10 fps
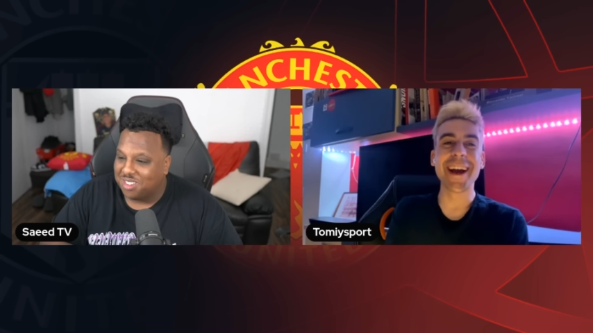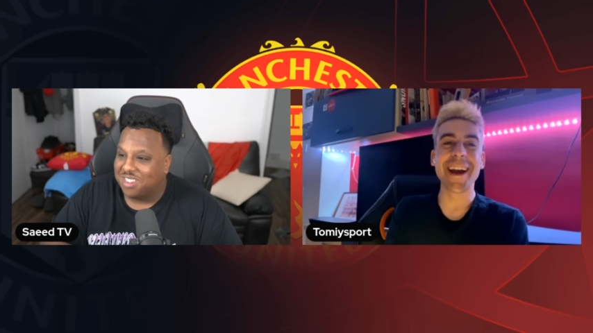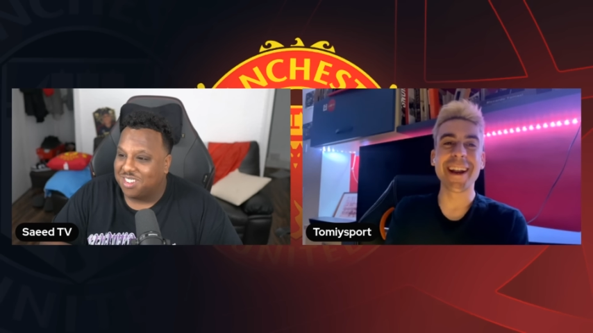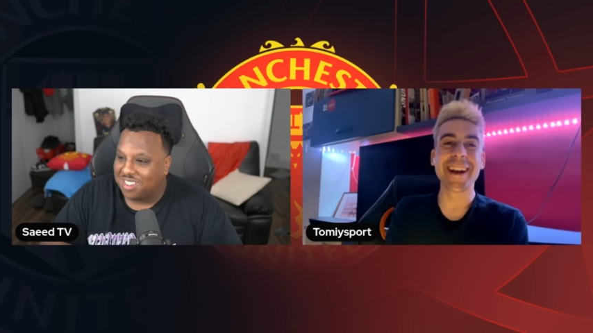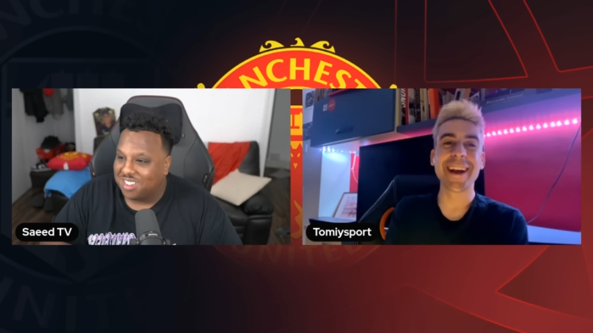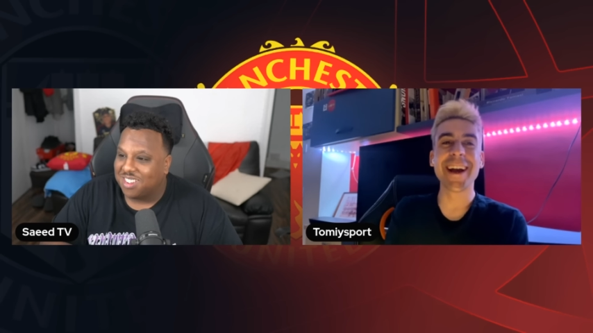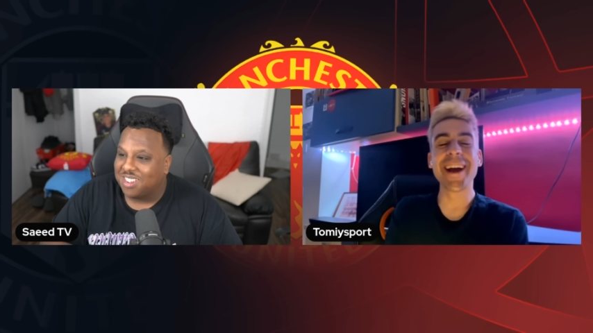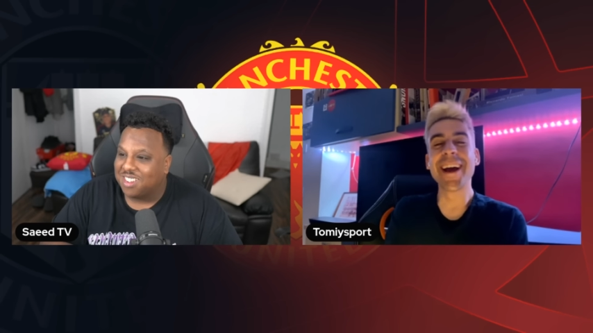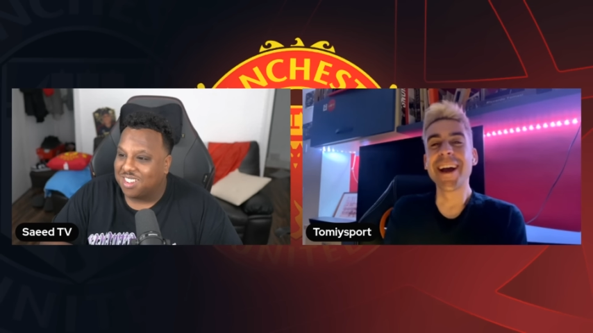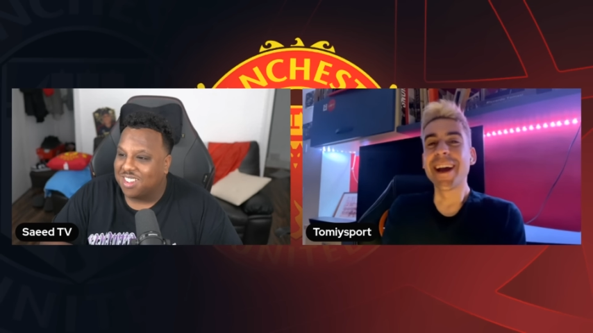Speaker 1: and uh,
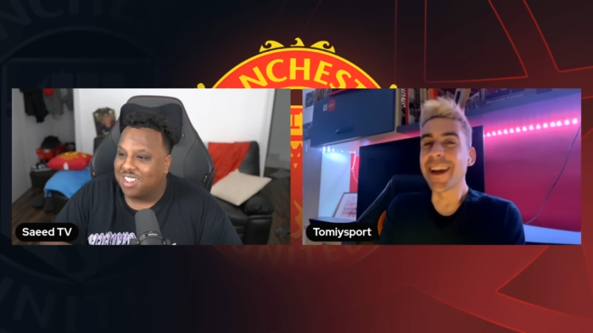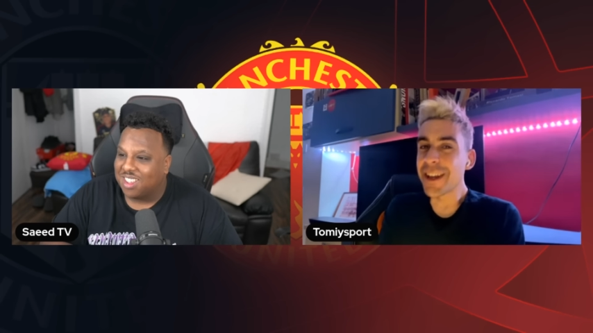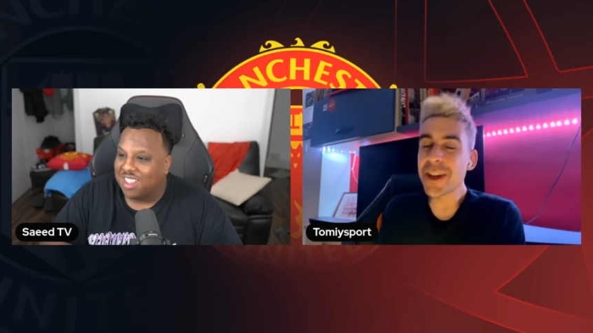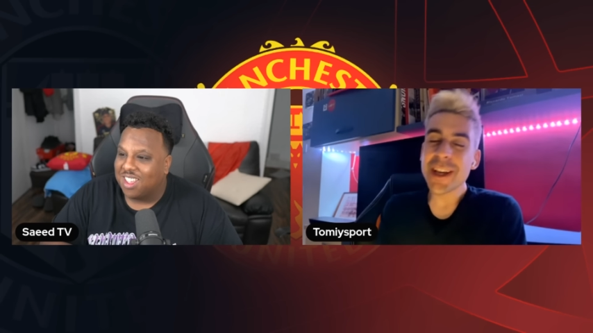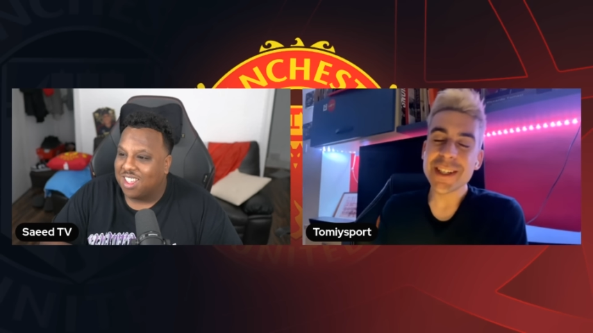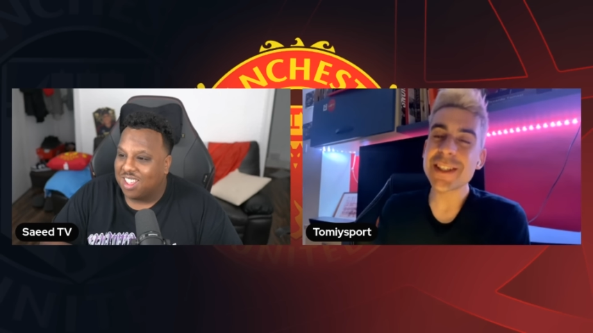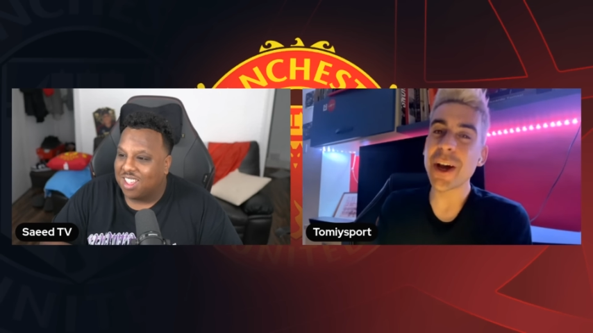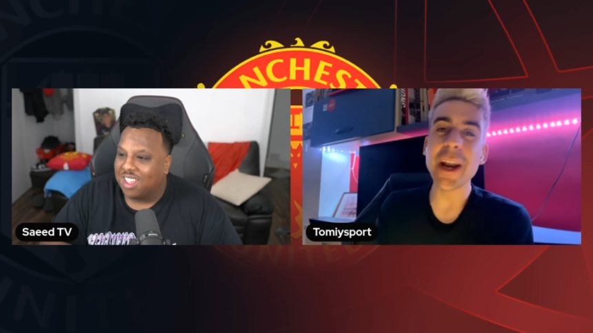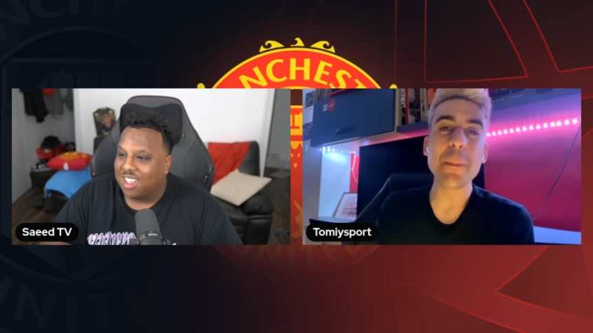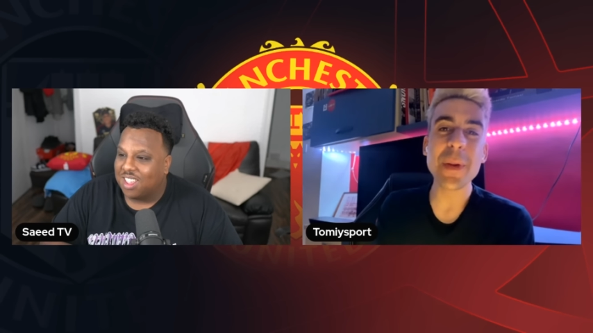he's
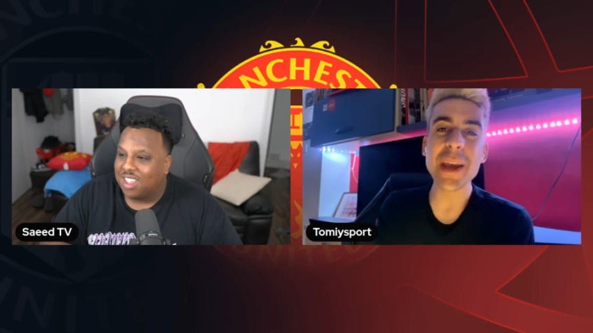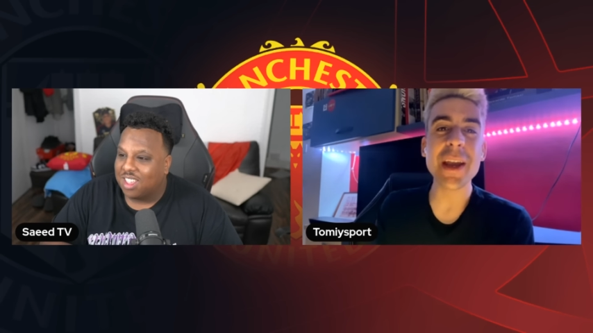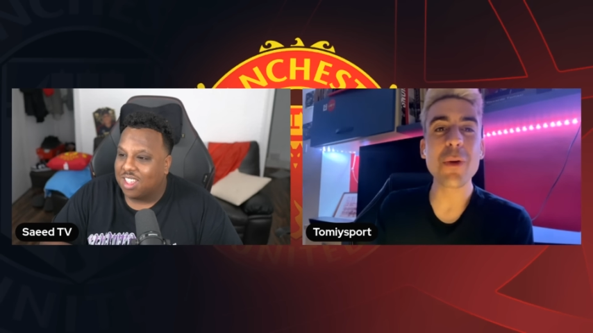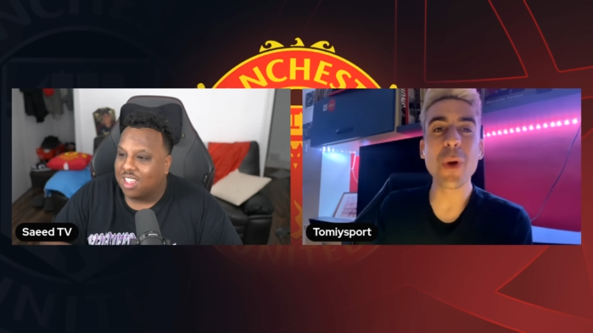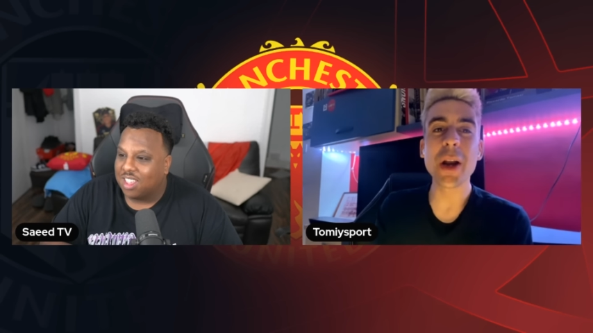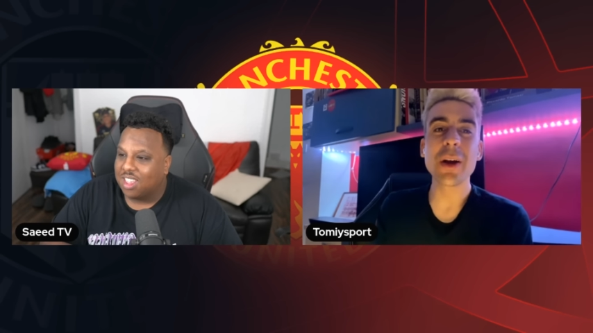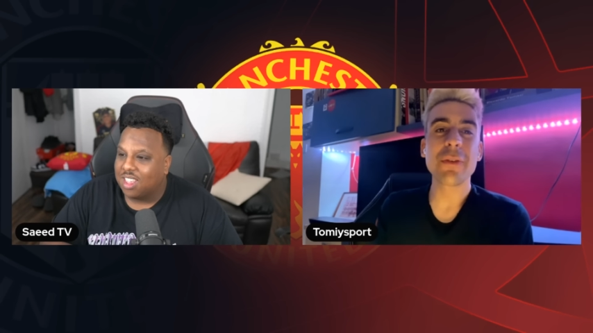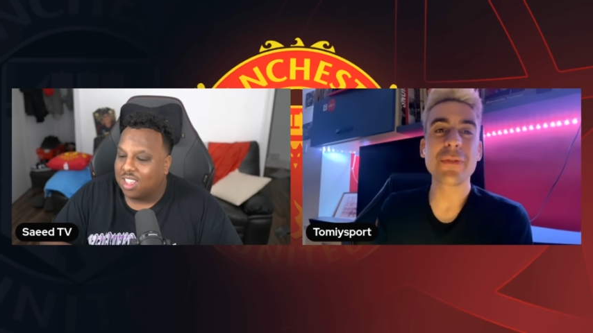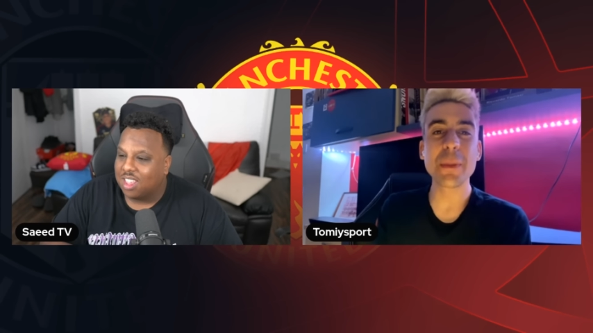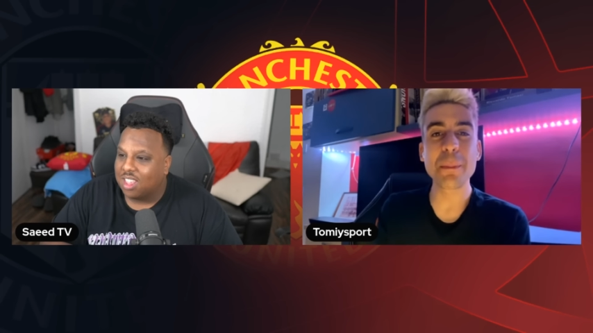gonna be one of the